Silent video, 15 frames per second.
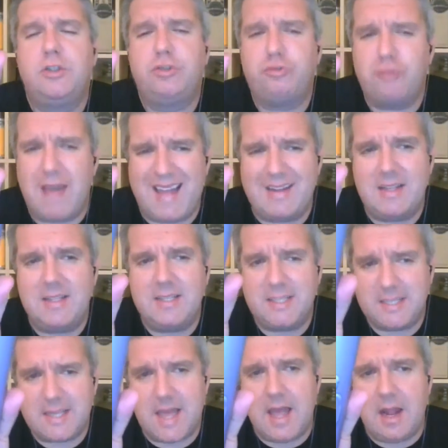trad
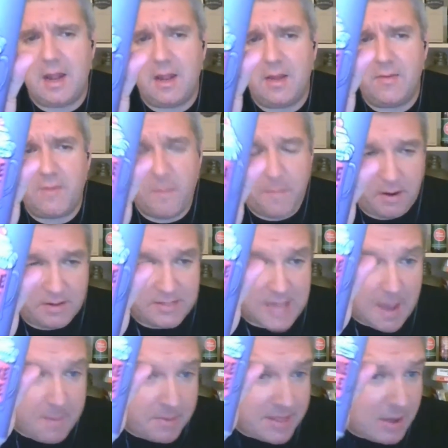style of imperial
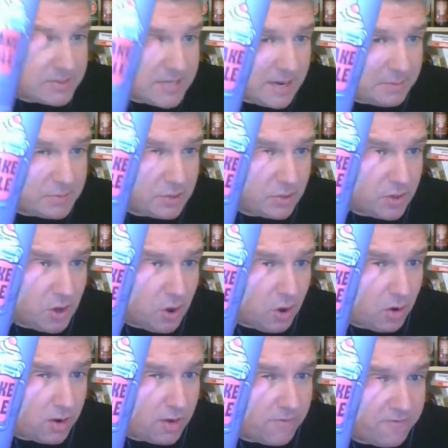stout. But that was an absolute
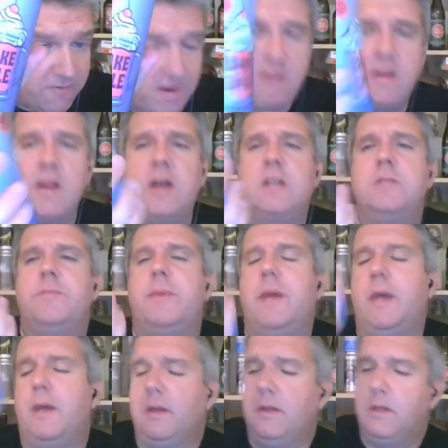corker. Very nice
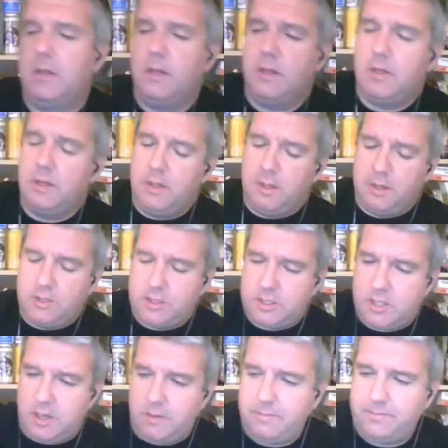beer.
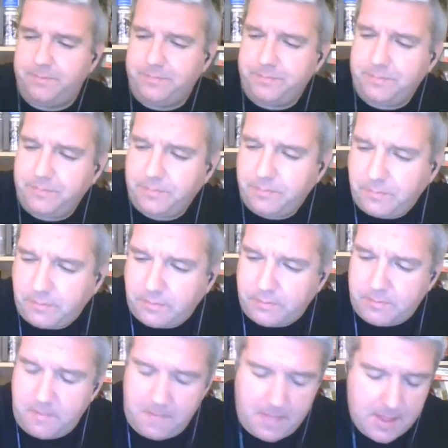So
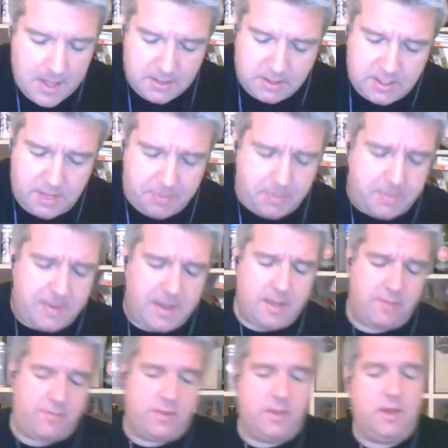sip of
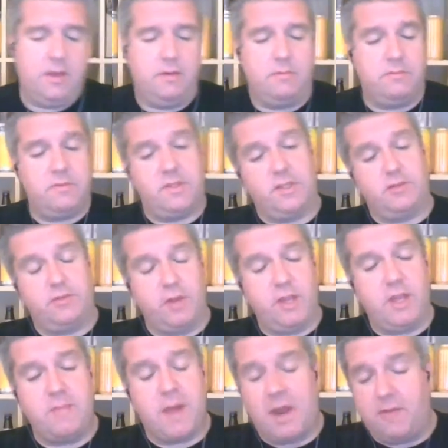beer for the for the
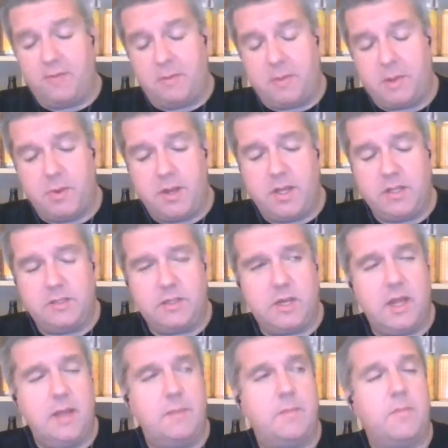drinking man. I've not been working
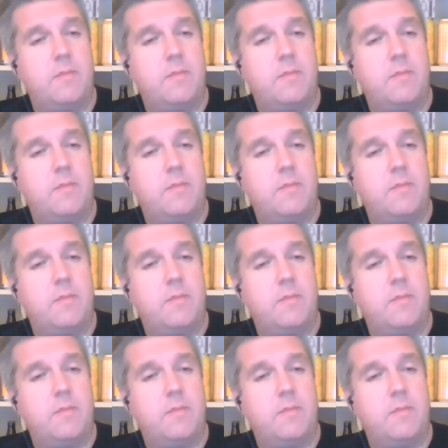today.